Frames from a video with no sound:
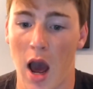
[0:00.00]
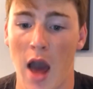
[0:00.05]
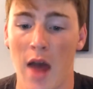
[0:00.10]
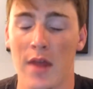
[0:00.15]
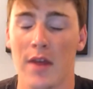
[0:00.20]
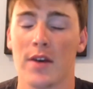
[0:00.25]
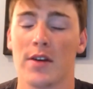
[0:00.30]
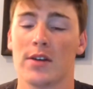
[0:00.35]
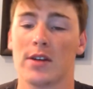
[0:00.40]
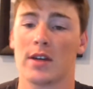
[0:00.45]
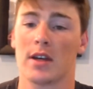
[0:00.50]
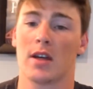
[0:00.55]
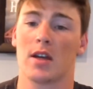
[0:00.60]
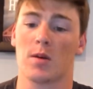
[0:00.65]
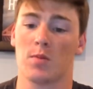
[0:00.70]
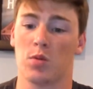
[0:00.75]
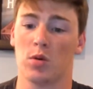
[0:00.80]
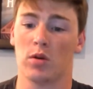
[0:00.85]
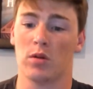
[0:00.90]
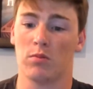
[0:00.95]
I think he's going
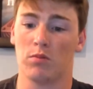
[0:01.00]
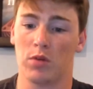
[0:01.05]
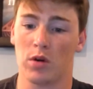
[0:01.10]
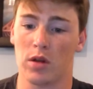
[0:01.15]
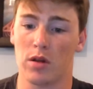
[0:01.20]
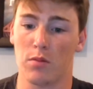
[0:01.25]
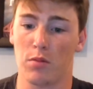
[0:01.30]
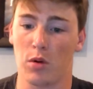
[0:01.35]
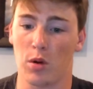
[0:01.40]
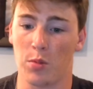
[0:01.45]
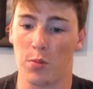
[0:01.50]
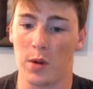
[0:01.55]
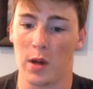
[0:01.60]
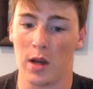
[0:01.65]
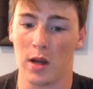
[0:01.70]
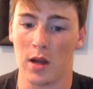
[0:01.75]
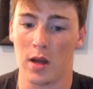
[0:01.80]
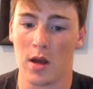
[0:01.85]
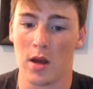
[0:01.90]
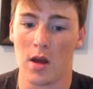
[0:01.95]
to get put, put in the
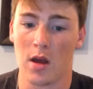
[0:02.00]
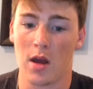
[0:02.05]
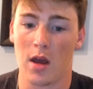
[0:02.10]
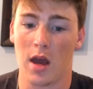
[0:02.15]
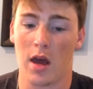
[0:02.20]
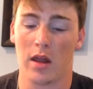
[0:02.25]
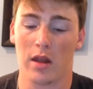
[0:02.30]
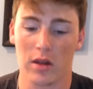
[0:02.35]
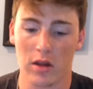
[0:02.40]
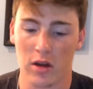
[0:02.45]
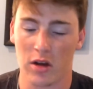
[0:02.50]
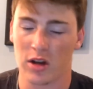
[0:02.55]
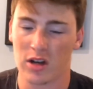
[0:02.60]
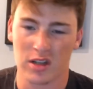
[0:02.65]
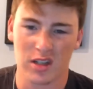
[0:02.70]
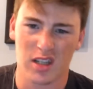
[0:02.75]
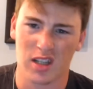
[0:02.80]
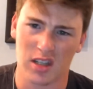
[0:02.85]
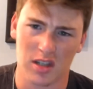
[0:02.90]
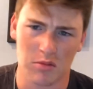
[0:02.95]
bullpen, and then they're
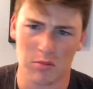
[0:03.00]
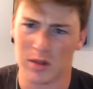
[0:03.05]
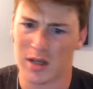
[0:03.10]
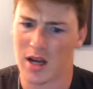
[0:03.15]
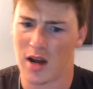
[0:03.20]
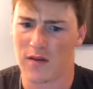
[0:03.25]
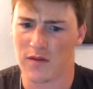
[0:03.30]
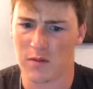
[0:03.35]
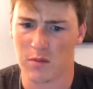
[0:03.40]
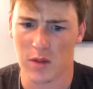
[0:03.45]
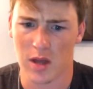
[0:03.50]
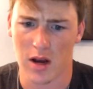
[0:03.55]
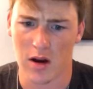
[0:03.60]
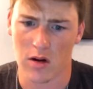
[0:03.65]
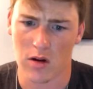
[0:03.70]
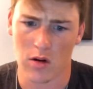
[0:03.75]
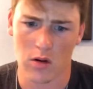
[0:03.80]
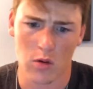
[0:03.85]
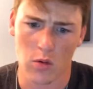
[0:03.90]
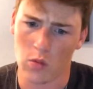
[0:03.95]
going to send someone down from
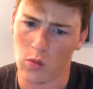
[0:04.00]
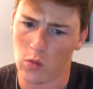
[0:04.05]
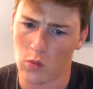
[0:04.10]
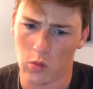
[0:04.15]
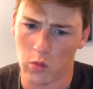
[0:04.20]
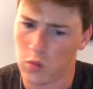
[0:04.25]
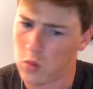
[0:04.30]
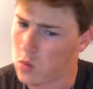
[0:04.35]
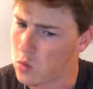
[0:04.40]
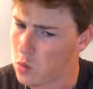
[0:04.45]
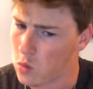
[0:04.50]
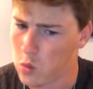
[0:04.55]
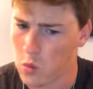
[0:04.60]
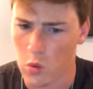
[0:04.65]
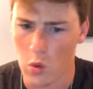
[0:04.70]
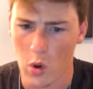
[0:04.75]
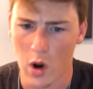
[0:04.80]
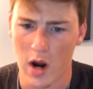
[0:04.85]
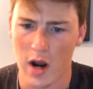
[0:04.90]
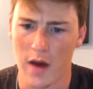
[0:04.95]
there or
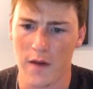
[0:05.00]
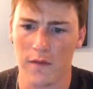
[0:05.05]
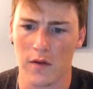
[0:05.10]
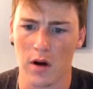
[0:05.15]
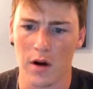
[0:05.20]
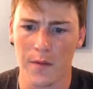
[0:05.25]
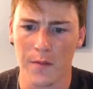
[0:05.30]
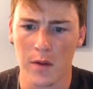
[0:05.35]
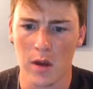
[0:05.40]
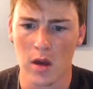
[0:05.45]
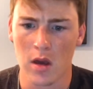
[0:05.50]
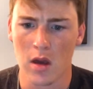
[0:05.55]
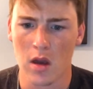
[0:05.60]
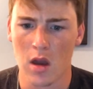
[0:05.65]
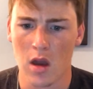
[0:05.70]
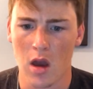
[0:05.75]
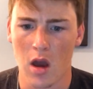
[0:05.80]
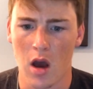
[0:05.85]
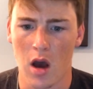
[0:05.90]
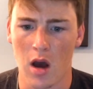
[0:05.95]
whatever.
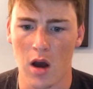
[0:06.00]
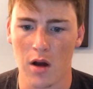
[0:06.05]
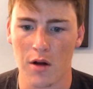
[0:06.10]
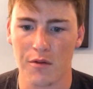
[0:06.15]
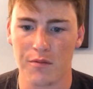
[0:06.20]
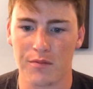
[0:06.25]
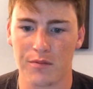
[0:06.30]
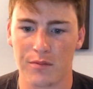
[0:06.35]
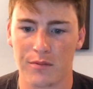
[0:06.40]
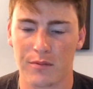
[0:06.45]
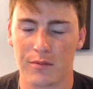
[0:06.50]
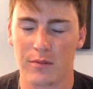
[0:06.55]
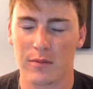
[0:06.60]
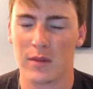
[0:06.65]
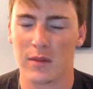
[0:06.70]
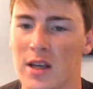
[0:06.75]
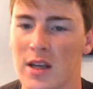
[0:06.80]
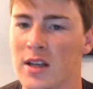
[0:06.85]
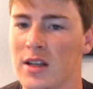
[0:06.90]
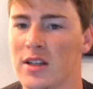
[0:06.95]
Um,
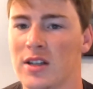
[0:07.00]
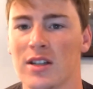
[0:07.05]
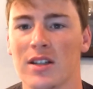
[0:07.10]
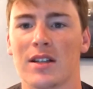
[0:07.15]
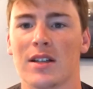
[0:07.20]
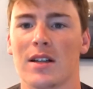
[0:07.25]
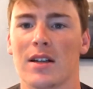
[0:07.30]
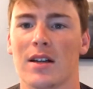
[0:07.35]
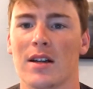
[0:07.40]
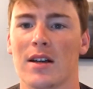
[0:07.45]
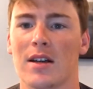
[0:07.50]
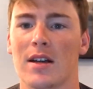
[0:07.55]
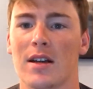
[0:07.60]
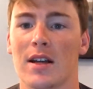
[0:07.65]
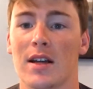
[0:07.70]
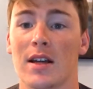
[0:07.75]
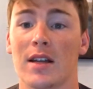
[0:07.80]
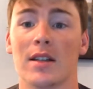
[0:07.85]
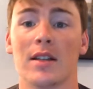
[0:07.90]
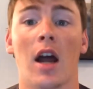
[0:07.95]
he's just
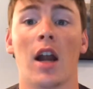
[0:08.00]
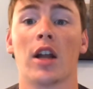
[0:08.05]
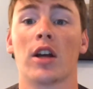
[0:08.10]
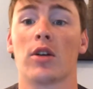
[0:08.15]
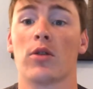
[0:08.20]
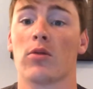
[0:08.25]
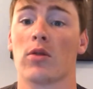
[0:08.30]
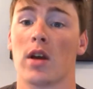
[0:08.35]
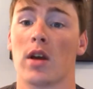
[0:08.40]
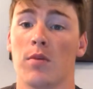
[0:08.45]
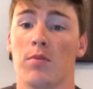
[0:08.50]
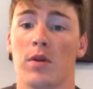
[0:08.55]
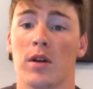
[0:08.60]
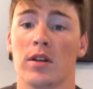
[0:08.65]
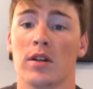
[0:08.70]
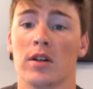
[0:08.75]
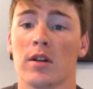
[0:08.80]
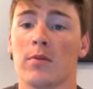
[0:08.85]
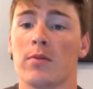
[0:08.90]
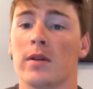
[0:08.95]
he's not a great
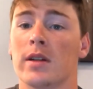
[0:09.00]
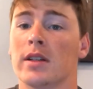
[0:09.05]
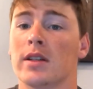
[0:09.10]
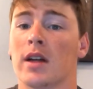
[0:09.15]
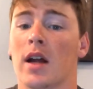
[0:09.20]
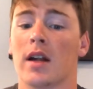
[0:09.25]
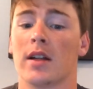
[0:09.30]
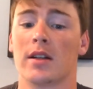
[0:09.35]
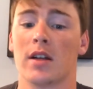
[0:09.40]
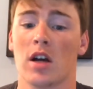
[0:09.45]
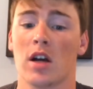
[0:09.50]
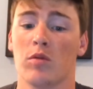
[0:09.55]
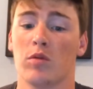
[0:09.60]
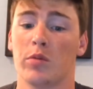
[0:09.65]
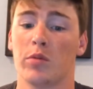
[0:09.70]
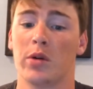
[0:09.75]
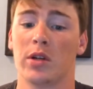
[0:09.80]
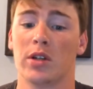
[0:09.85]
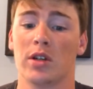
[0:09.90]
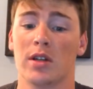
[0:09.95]
pitcher, but he's not a
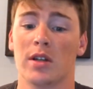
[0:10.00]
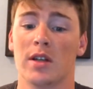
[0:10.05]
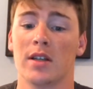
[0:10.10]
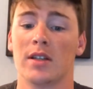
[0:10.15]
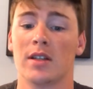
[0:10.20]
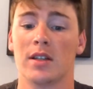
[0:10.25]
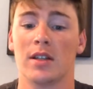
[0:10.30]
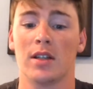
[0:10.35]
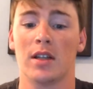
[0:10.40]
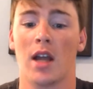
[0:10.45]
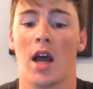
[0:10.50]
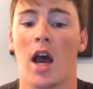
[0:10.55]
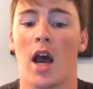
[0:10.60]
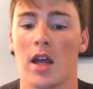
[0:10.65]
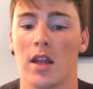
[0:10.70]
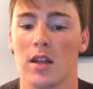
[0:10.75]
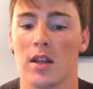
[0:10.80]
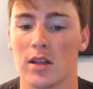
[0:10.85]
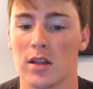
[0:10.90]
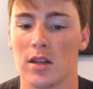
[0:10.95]
terrible pitcher. This is
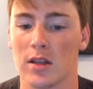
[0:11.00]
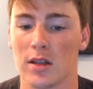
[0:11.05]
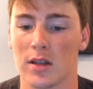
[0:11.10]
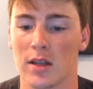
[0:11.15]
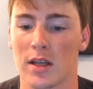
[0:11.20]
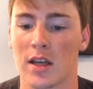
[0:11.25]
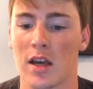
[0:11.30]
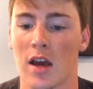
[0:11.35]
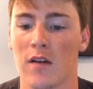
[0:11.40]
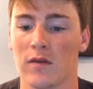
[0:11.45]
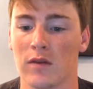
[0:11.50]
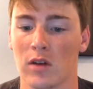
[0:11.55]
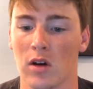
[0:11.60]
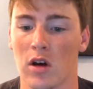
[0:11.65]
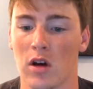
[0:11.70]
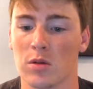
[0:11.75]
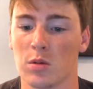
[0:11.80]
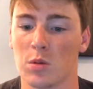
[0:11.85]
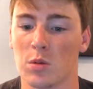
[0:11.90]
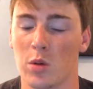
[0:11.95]
not the Kevin
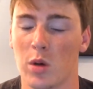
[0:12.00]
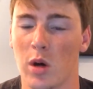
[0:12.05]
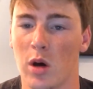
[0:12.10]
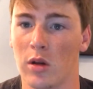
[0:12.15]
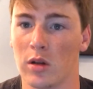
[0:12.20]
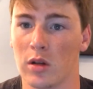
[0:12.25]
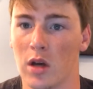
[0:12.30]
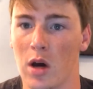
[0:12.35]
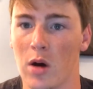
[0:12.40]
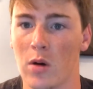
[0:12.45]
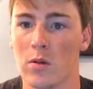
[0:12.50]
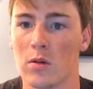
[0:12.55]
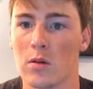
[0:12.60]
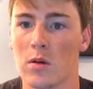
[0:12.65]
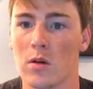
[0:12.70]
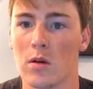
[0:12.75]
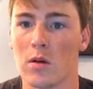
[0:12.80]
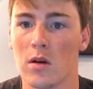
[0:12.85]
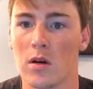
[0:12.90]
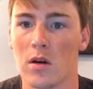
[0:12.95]
Gausman we all know.
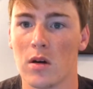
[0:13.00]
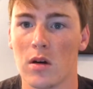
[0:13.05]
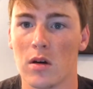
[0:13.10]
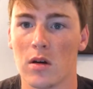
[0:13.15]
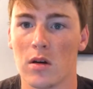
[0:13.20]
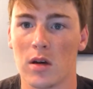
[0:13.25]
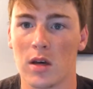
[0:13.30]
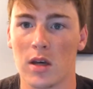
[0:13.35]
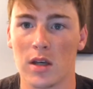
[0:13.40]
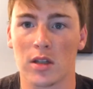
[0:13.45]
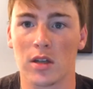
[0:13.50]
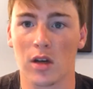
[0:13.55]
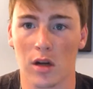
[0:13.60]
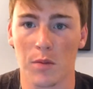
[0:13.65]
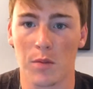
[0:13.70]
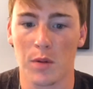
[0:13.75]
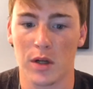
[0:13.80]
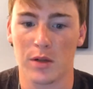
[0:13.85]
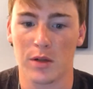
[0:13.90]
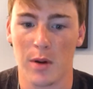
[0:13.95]
He's
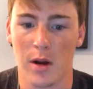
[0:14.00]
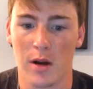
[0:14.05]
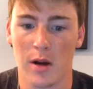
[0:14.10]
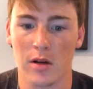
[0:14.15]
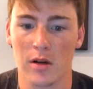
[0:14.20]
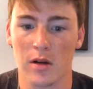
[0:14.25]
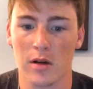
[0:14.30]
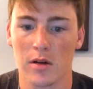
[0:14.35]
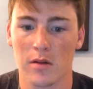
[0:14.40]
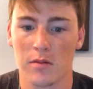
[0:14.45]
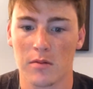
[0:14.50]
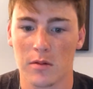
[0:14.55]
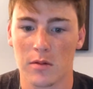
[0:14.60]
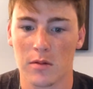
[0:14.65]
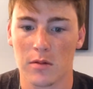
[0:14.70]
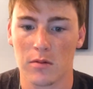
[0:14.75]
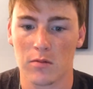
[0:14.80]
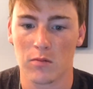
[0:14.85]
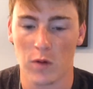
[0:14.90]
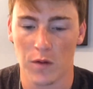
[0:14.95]
going to pitch better.
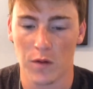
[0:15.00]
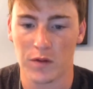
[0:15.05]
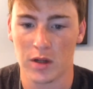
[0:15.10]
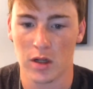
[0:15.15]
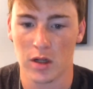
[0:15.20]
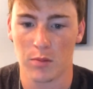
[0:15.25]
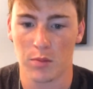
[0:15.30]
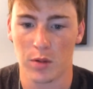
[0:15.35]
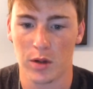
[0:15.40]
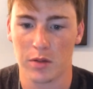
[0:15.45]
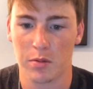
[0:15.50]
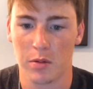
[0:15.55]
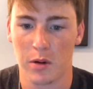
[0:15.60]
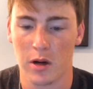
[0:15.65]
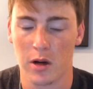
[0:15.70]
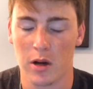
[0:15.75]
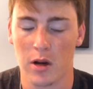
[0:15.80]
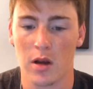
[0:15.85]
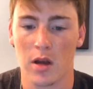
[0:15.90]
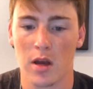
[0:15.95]
We've seen him pitch
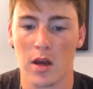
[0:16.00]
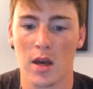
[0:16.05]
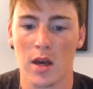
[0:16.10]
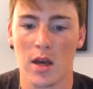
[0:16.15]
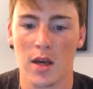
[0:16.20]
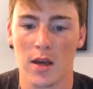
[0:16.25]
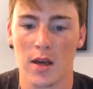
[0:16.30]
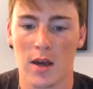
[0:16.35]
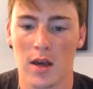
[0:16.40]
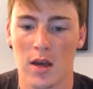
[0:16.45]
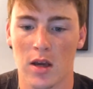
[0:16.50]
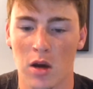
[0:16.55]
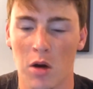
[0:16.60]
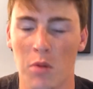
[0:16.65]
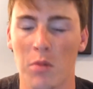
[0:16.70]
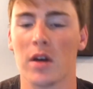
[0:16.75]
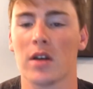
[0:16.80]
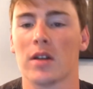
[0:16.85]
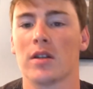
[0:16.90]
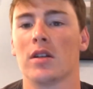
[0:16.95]
better.
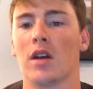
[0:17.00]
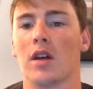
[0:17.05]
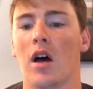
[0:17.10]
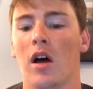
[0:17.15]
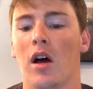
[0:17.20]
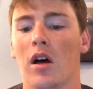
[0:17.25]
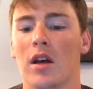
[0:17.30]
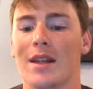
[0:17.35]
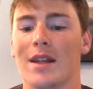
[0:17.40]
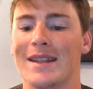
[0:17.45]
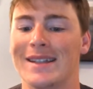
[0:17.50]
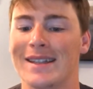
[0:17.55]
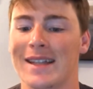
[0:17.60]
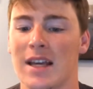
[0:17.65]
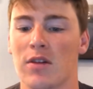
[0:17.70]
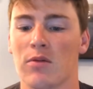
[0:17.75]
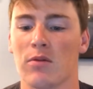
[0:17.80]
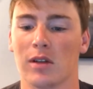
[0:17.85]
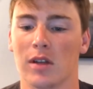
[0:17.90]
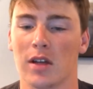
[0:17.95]
He'll be a solid
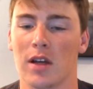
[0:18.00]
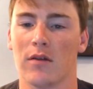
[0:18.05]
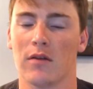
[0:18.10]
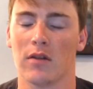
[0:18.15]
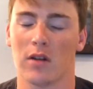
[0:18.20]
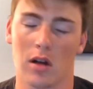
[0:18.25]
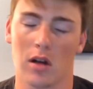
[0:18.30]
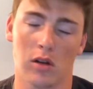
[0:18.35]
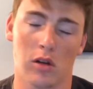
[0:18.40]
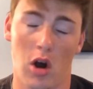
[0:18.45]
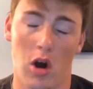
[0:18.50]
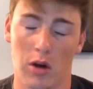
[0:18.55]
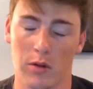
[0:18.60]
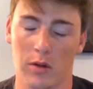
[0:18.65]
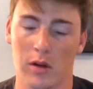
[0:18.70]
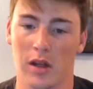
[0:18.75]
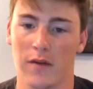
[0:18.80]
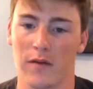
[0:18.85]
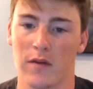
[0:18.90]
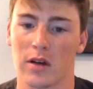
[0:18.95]
late reliever, or long
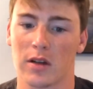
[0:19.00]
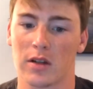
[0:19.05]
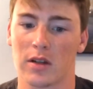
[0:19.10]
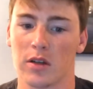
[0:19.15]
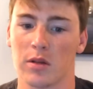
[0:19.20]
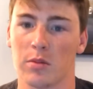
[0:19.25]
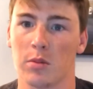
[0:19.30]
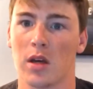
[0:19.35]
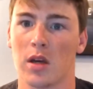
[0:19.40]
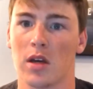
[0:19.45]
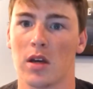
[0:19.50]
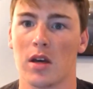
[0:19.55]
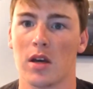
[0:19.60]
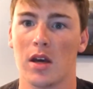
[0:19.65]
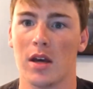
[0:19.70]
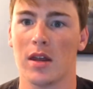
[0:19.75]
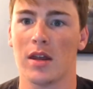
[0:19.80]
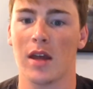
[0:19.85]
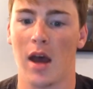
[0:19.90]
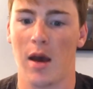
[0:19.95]
reliever, excuse me,
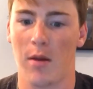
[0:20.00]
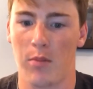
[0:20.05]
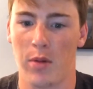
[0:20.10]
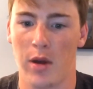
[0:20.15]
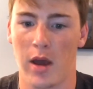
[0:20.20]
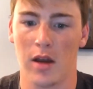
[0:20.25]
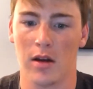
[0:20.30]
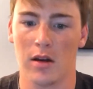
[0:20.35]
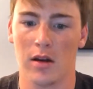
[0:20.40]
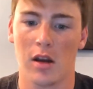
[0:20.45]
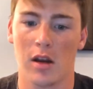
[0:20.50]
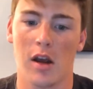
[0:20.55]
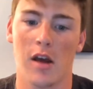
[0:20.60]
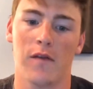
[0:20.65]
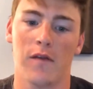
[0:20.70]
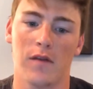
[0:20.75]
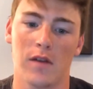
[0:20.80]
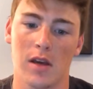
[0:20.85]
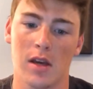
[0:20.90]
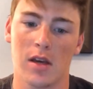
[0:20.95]
in that pen
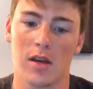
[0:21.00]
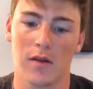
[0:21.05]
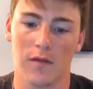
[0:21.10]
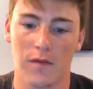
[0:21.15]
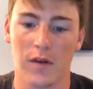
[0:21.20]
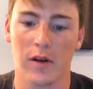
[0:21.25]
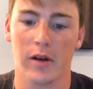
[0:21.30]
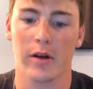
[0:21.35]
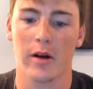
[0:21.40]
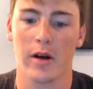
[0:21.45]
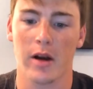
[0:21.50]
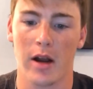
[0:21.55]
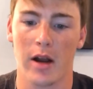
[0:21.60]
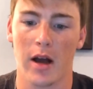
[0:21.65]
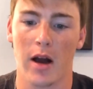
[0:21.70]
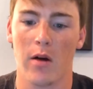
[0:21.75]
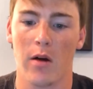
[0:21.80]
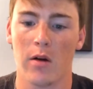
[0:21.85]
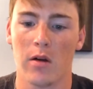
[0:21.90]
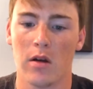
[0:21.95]
if he can figure
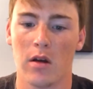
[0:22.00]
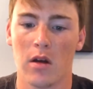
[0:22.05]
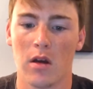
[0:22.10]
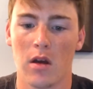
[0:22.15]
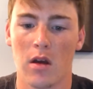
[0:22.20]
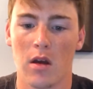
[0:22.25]
it out.